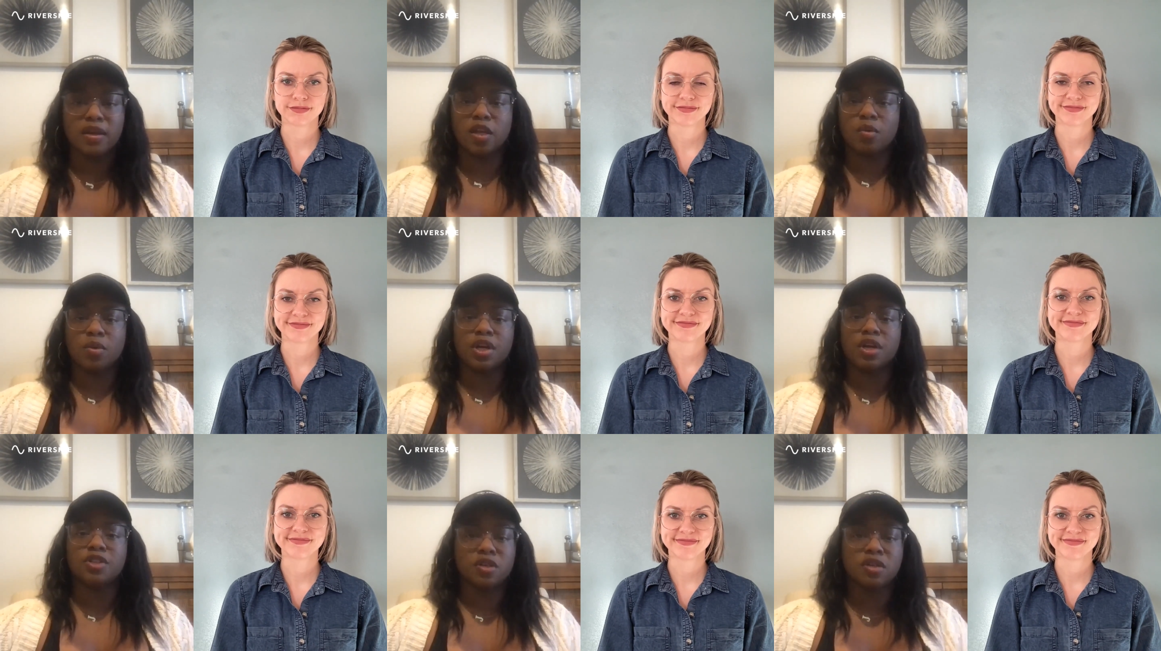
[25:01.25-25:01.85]
Speaker 1: to anyone
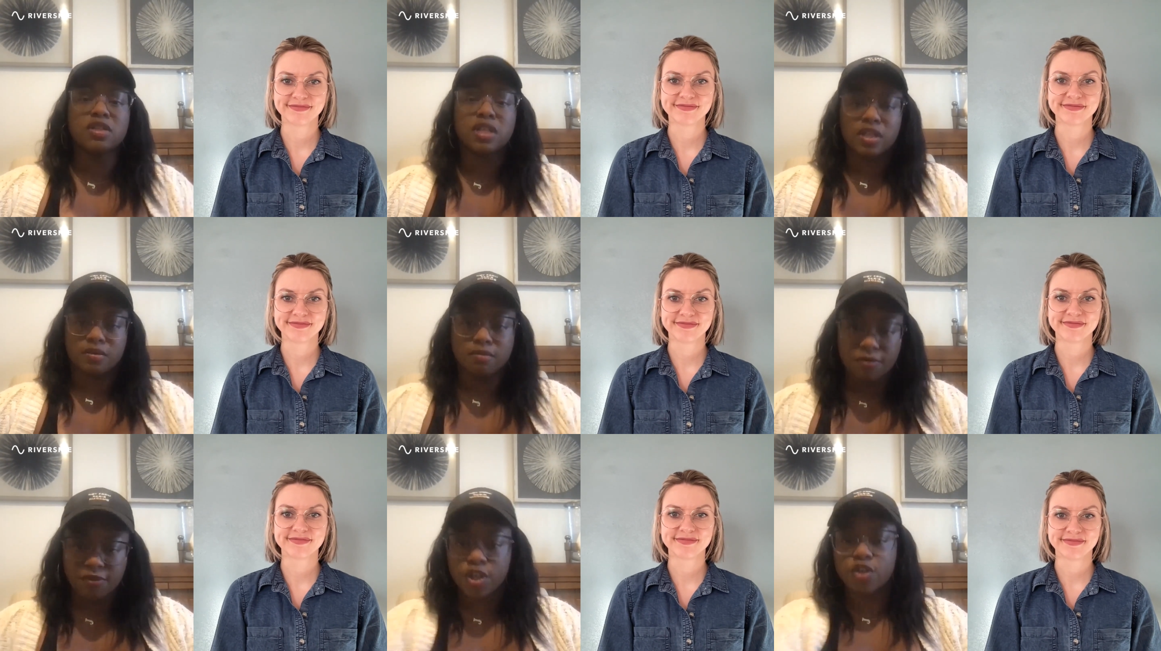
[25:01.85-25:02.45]
else? You need to
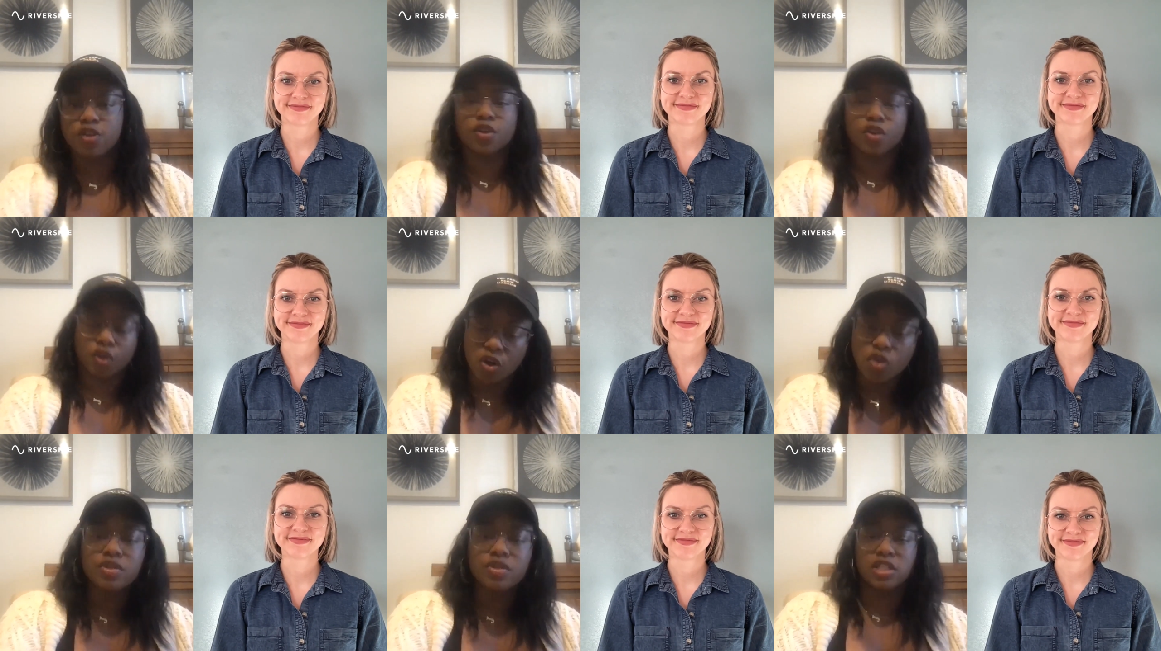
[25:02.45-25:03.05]
figure your
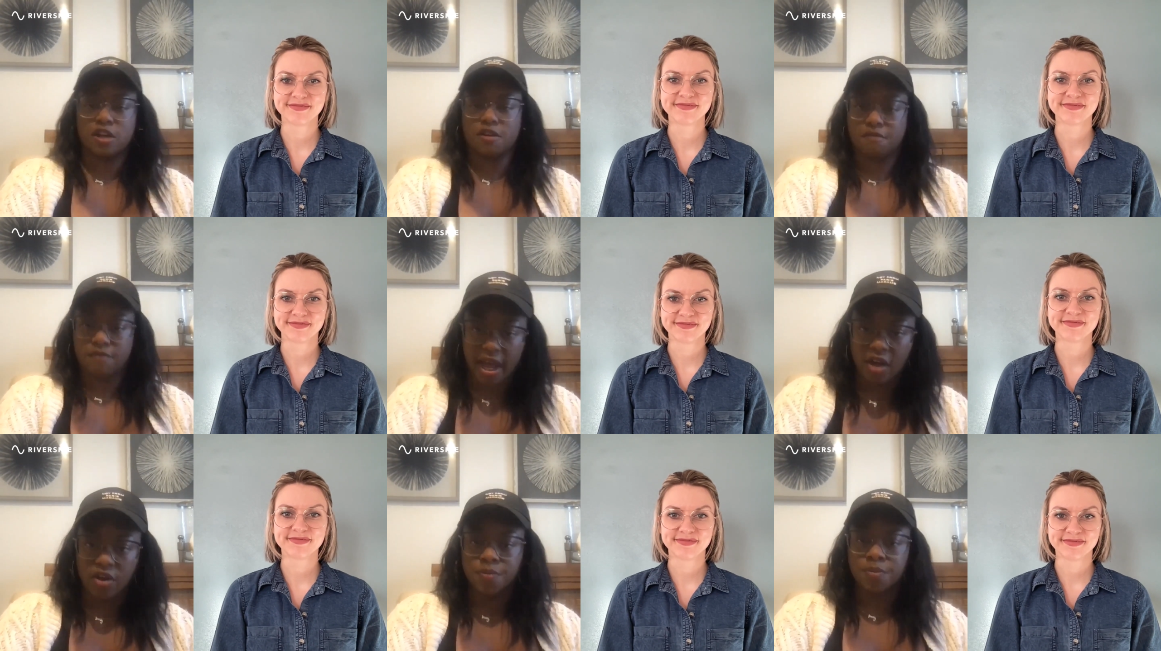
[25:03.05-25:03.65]
own stuff
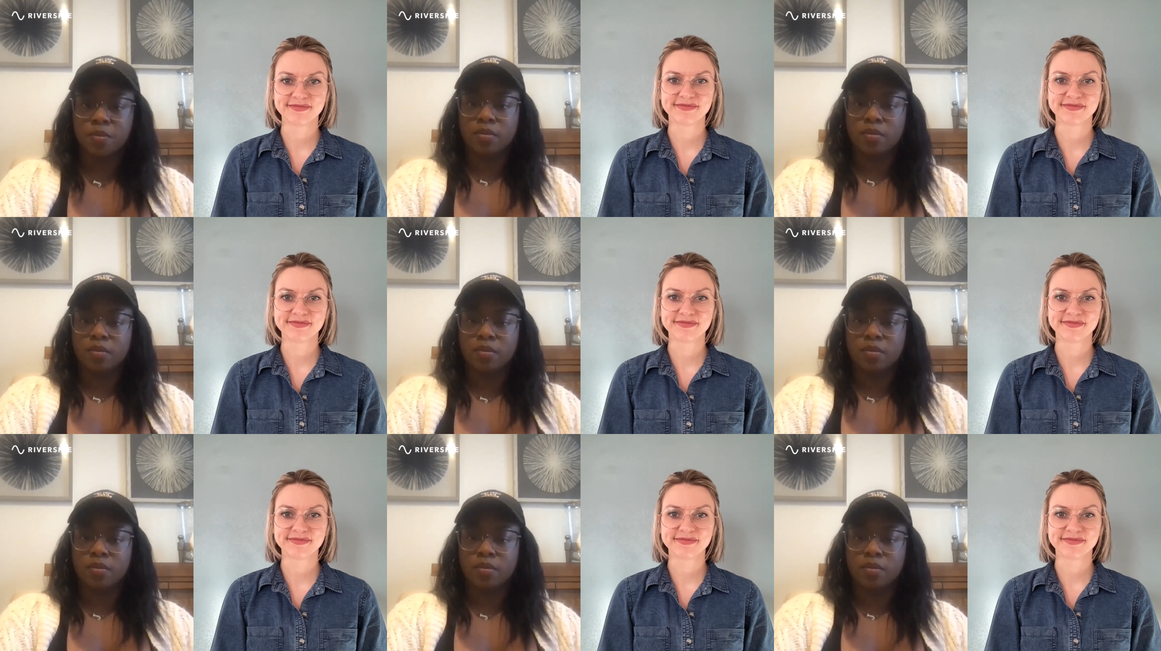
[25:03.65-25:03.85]
out